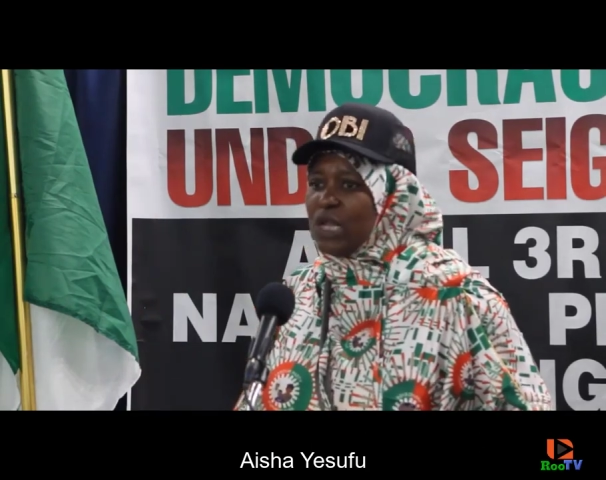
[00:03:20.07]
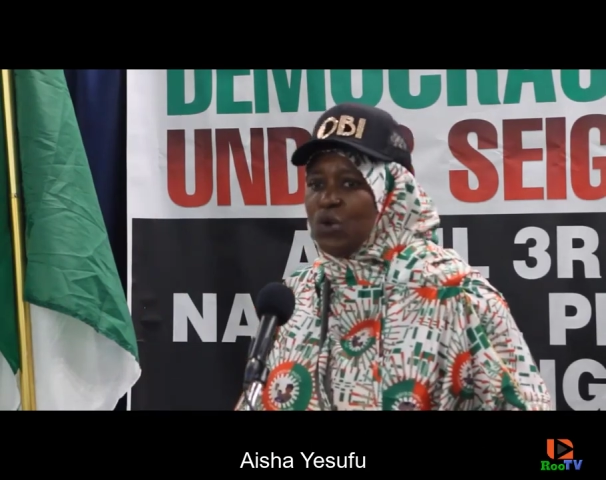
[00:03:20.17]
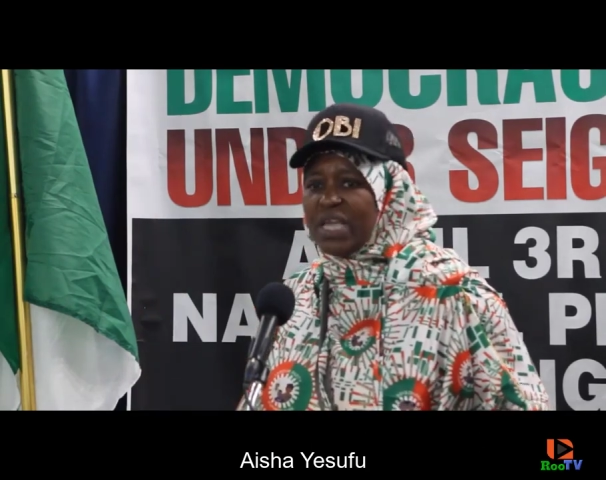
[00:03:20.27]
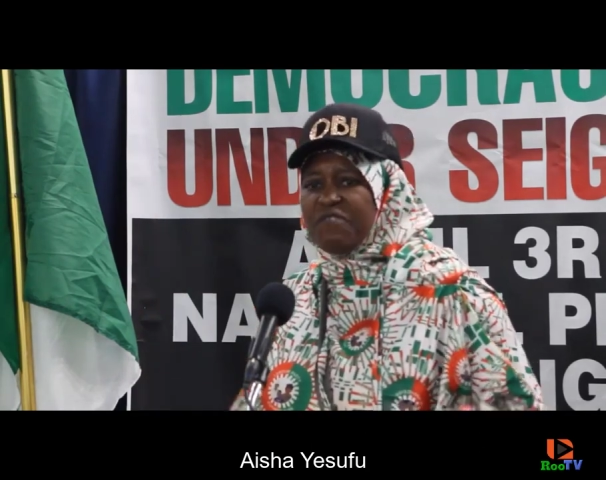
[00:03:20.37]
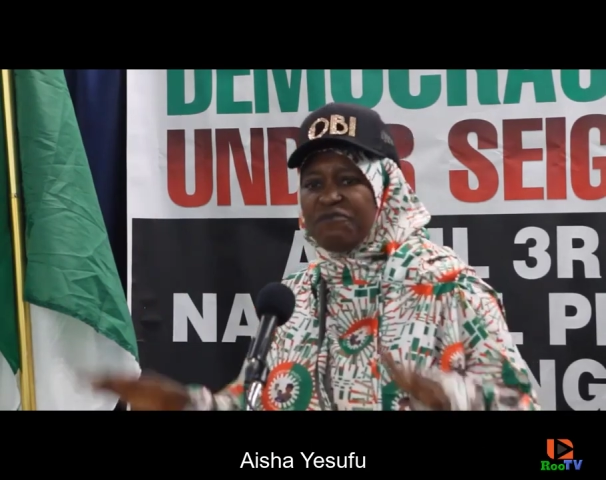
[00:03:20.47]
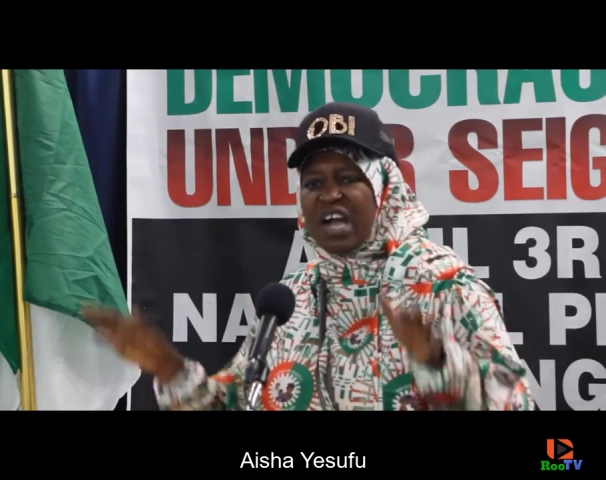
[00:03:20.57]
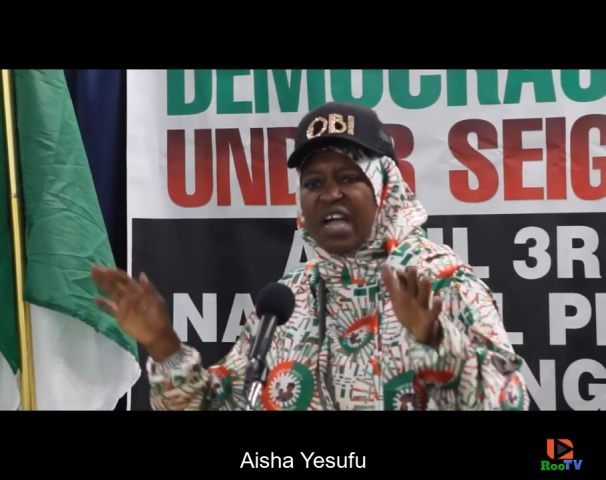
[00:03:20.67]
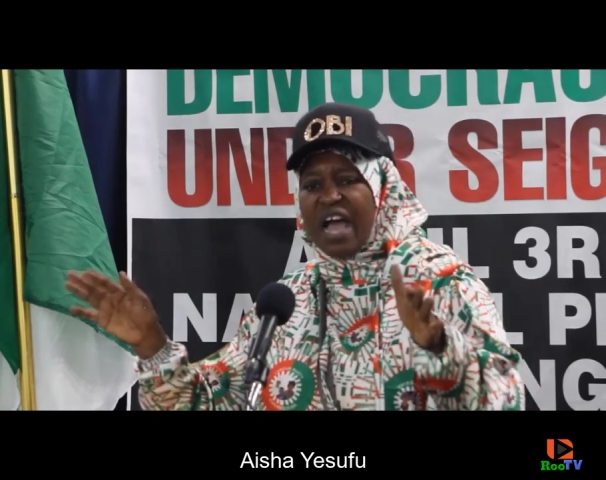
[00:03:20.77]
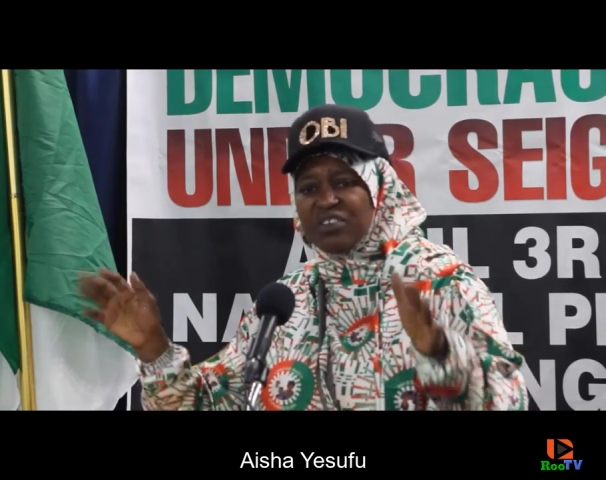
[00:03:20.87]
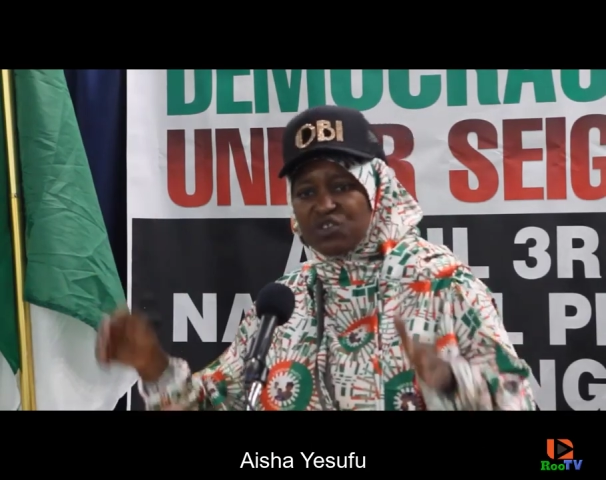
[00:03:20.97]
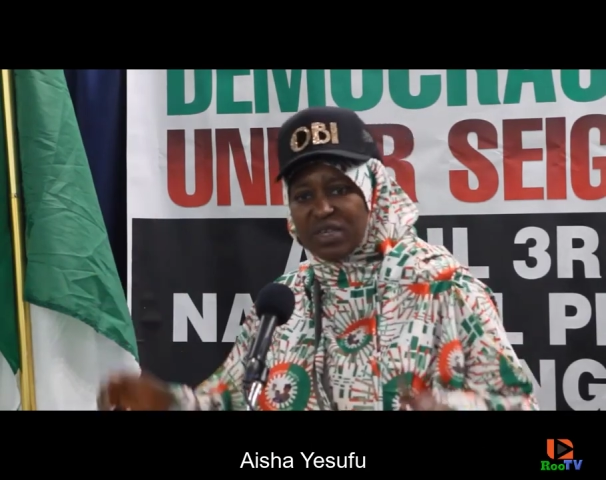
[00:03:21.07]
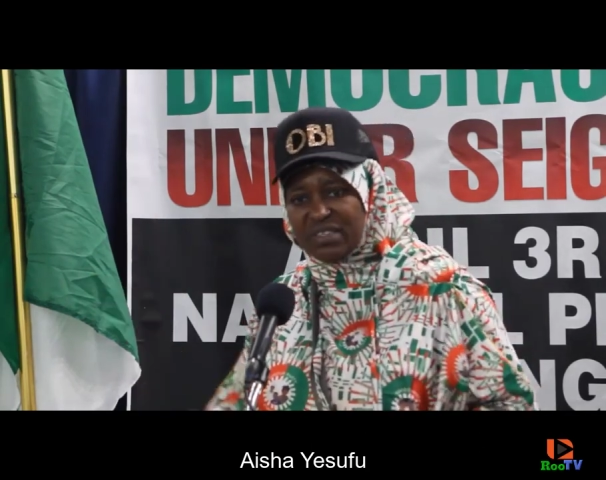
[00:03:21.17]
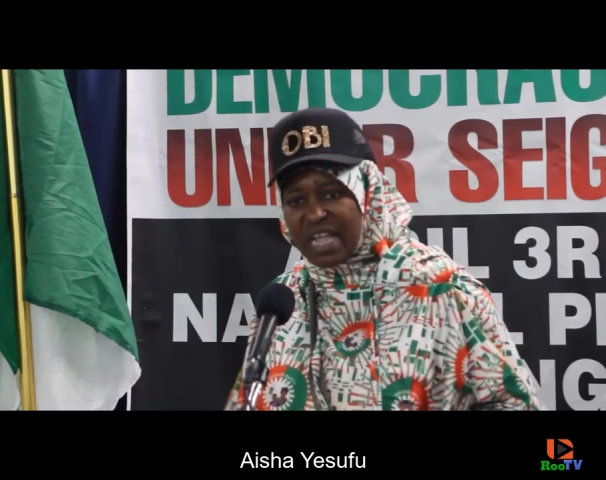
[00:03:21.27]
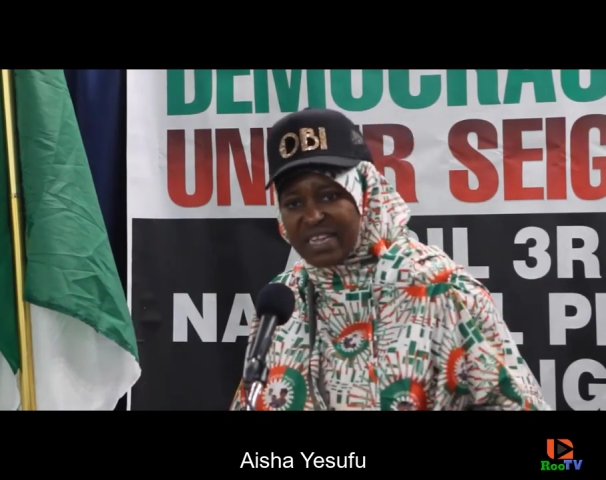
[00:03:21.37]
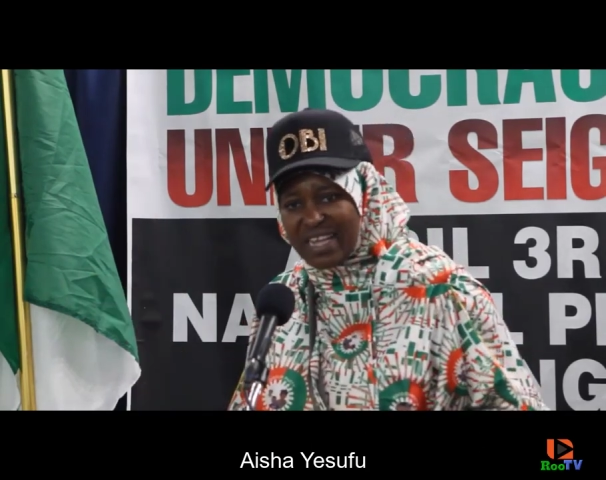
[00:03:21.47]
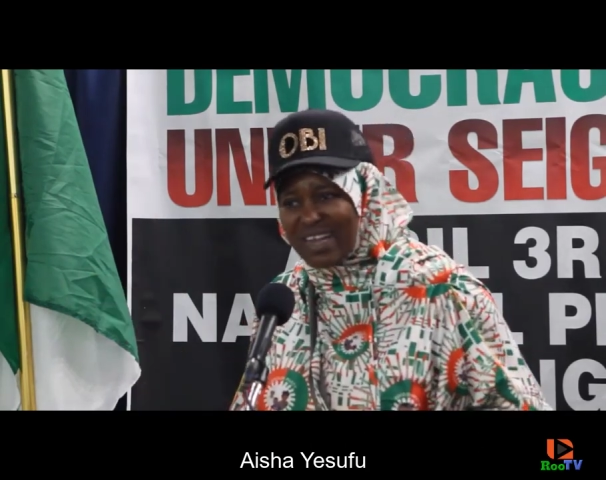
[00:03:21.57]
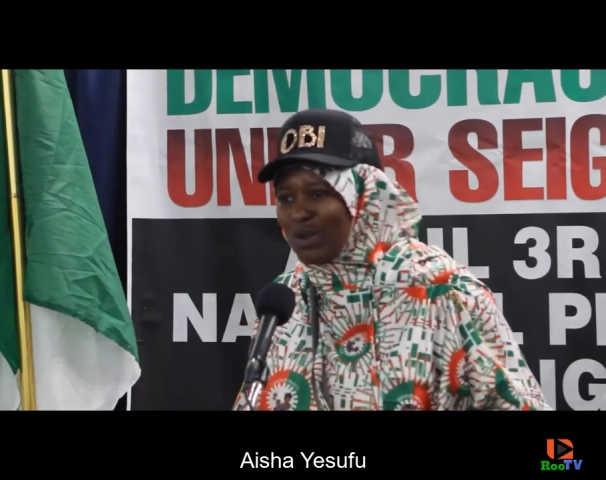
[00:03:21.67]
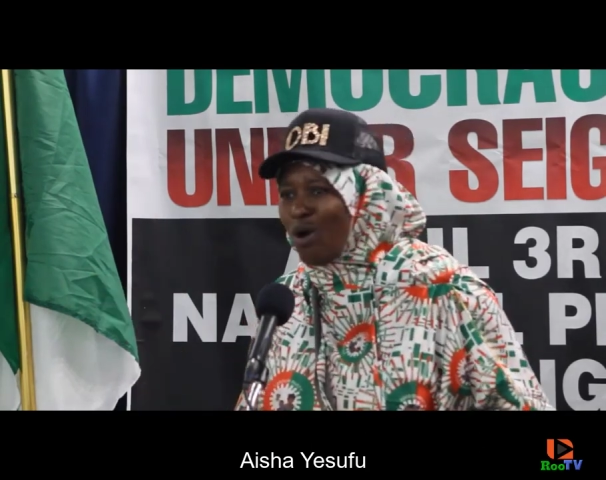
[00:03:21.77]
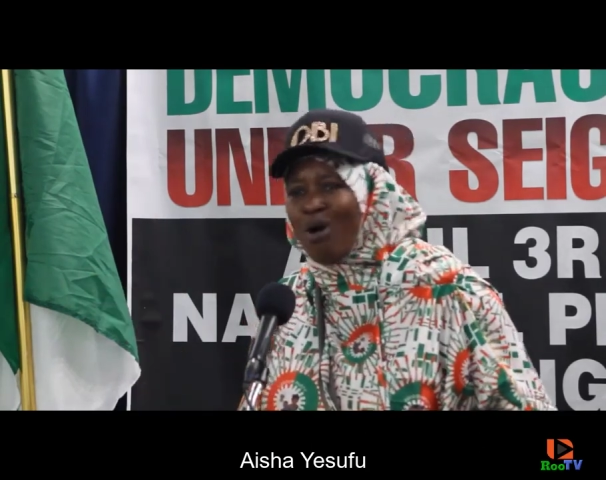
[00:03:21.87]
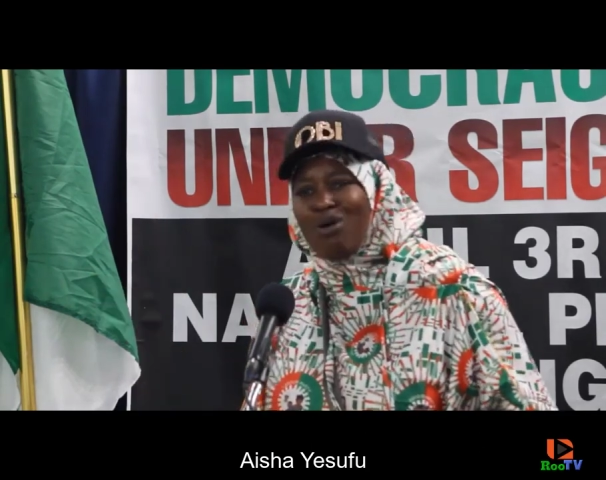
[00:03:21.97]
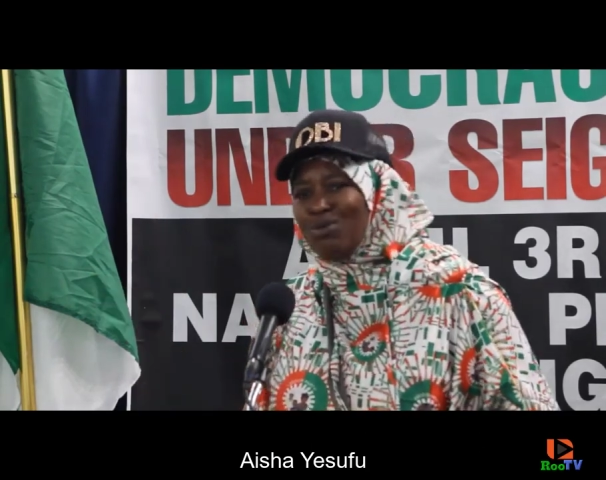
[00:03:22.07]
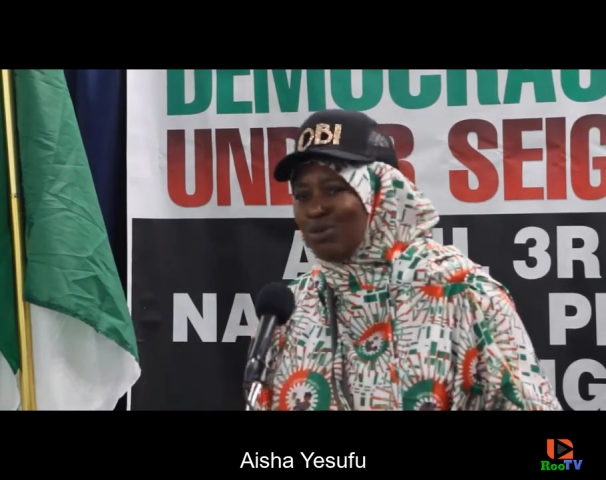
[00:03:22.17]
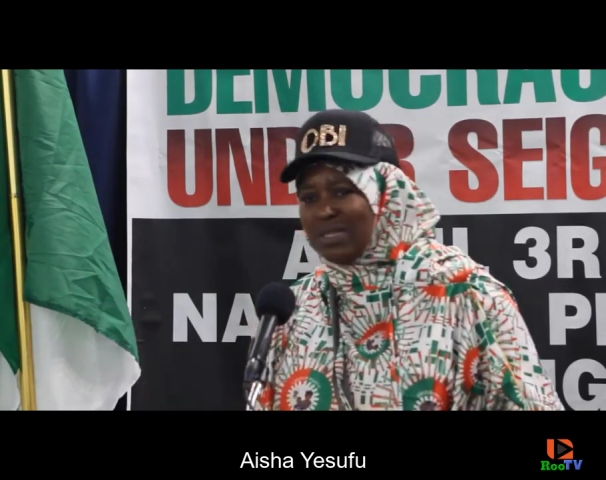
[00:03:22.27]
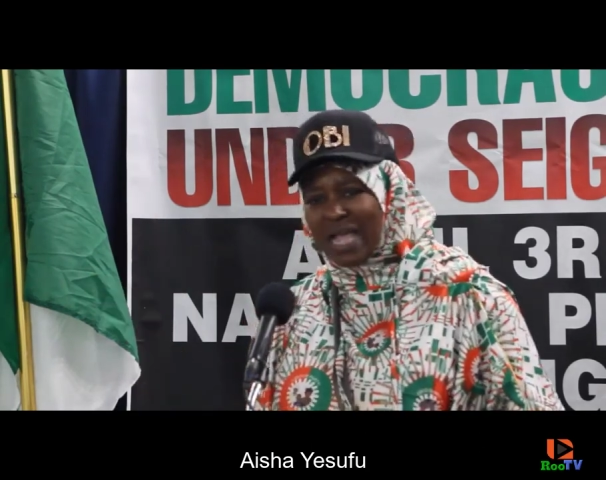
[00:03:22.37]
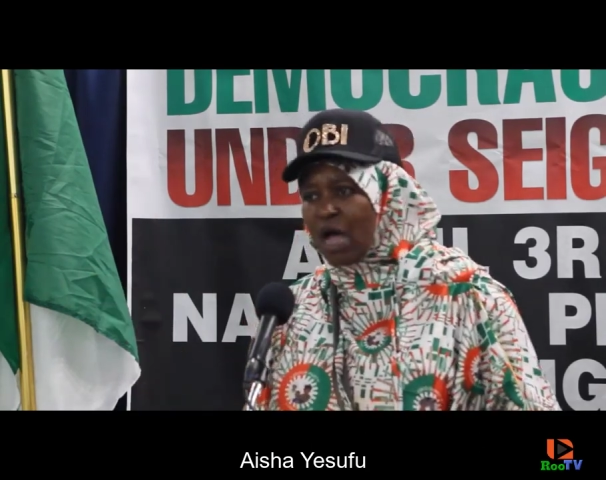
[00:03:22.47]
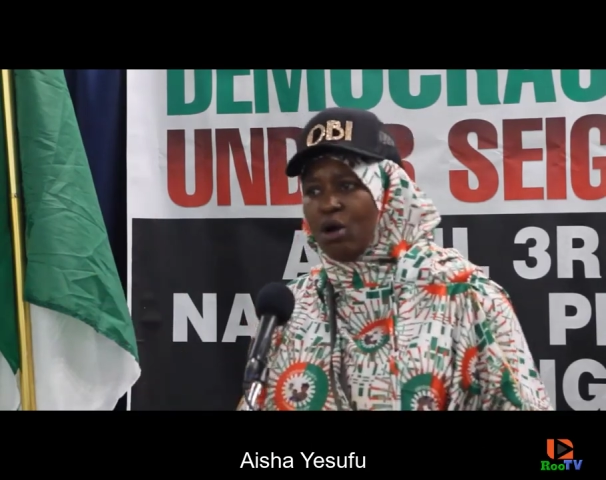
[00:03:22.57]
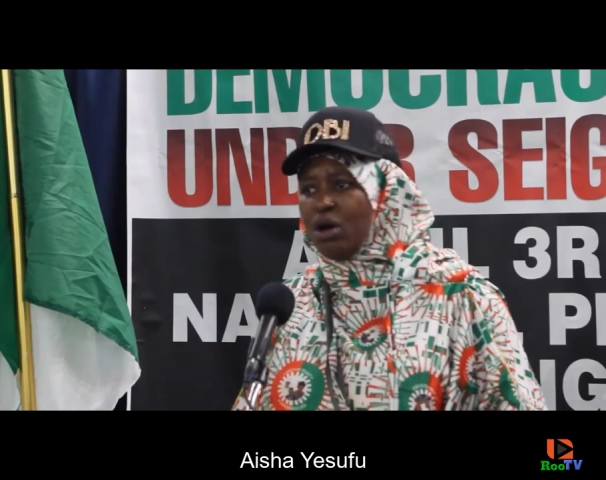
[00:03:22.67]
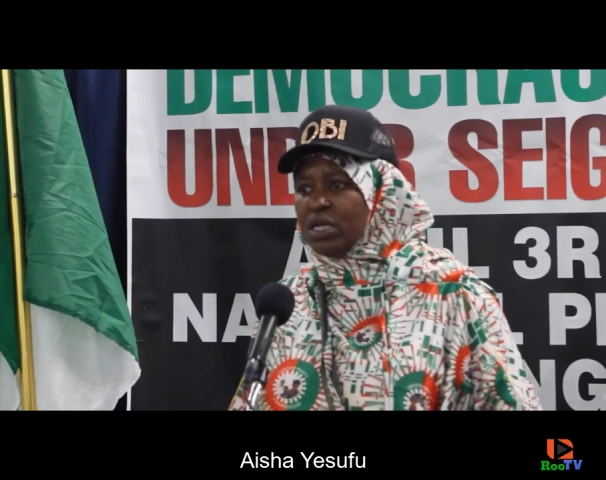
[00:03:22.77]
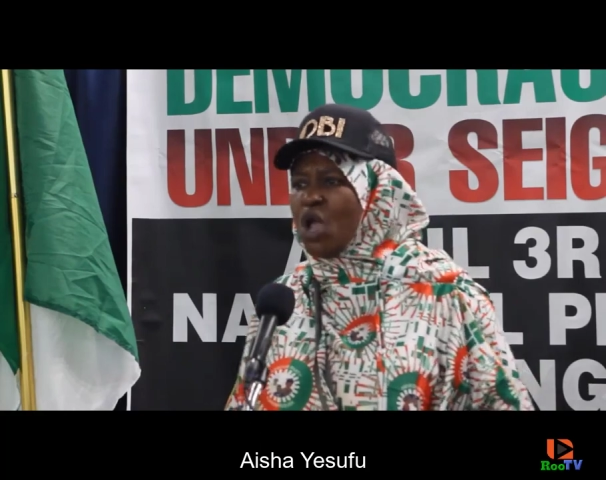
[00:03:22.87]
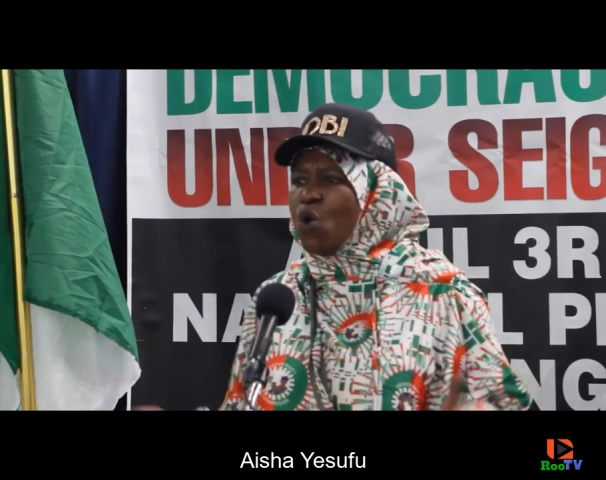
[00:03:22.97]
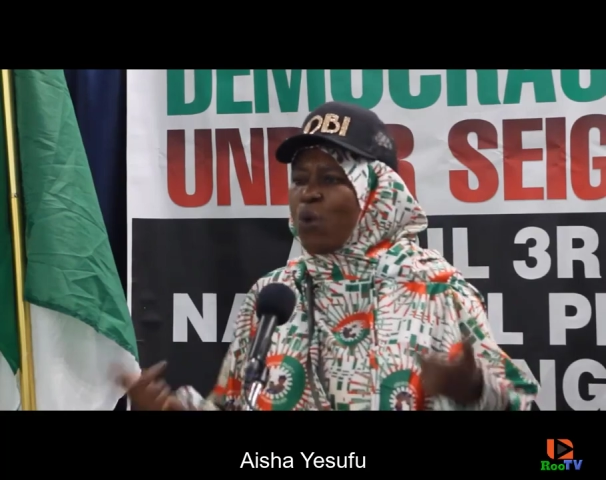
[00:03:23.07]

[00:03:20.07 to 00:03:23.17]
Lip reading: They are looking for countries that they can call their own.